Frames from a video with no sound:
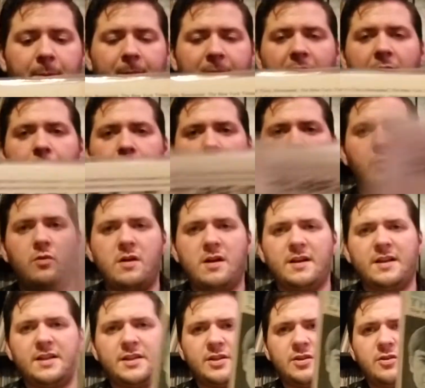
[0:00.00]
I've been
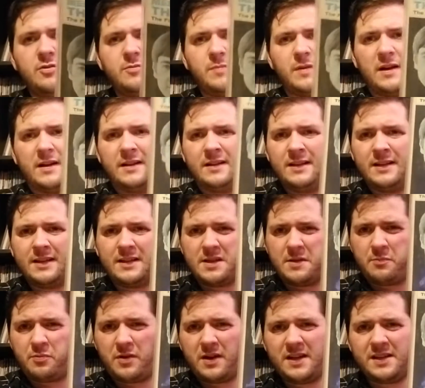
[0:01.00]
wanting to, but the
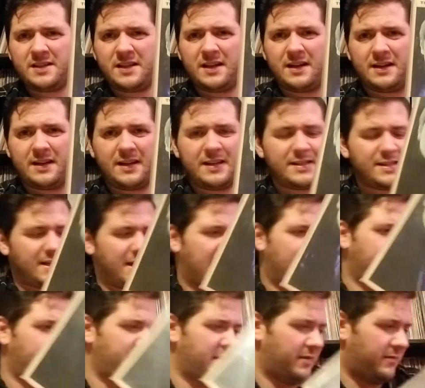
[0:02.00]
price on a nice
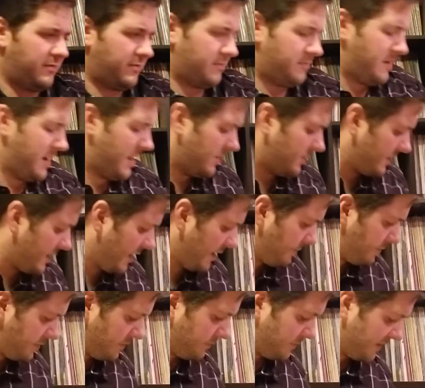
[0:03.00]
mono
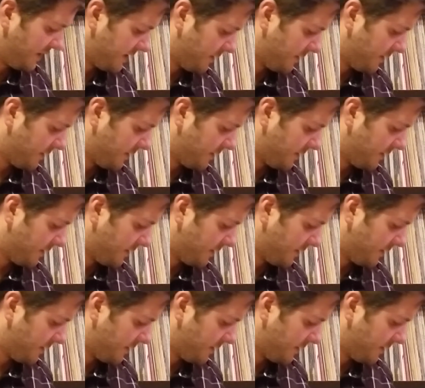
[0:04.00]
copy of Meet